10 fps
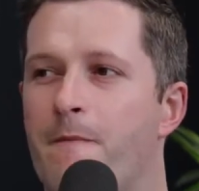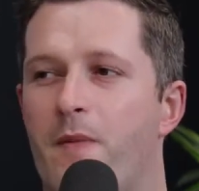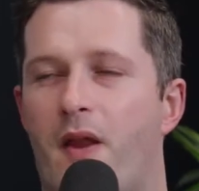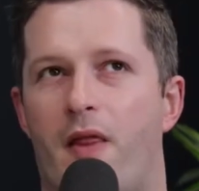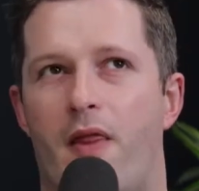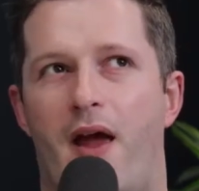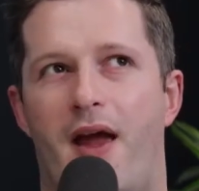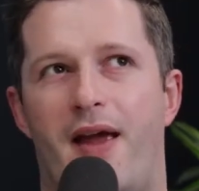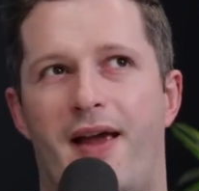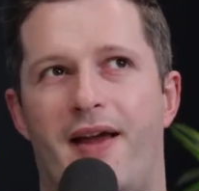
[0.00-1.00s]

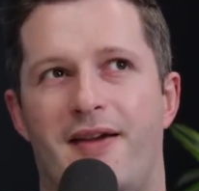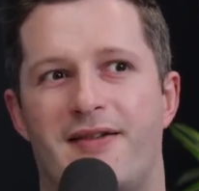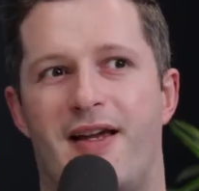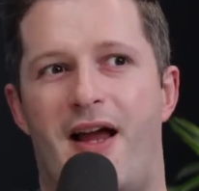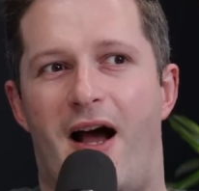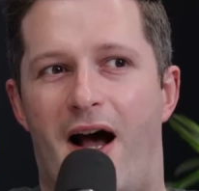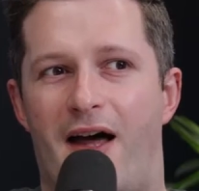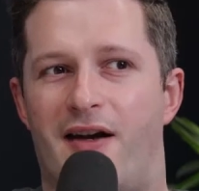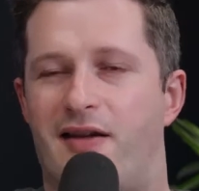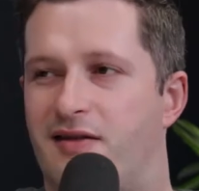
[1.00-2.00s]
They understand how
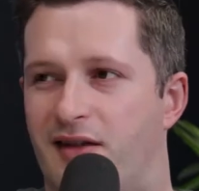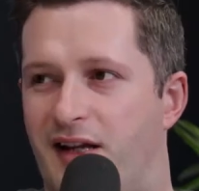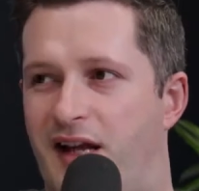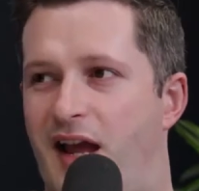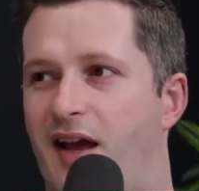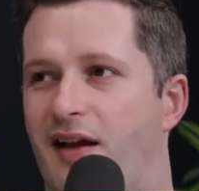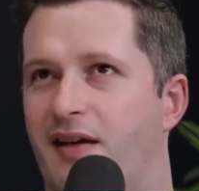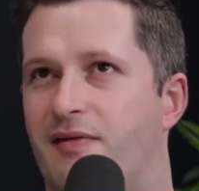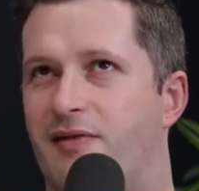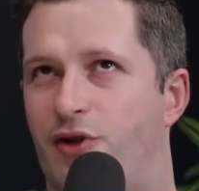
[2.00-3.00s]
hard it is to get
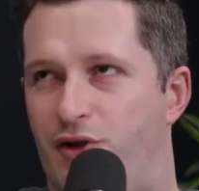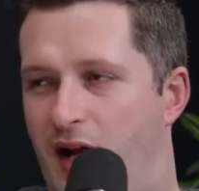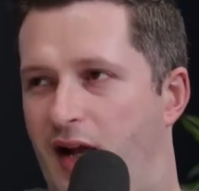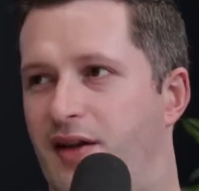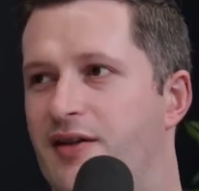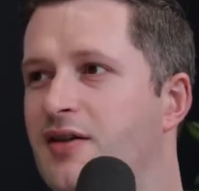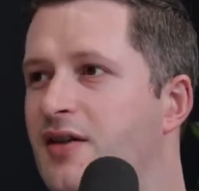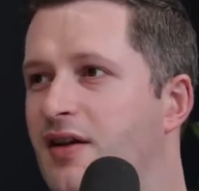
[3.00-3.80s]
new talent,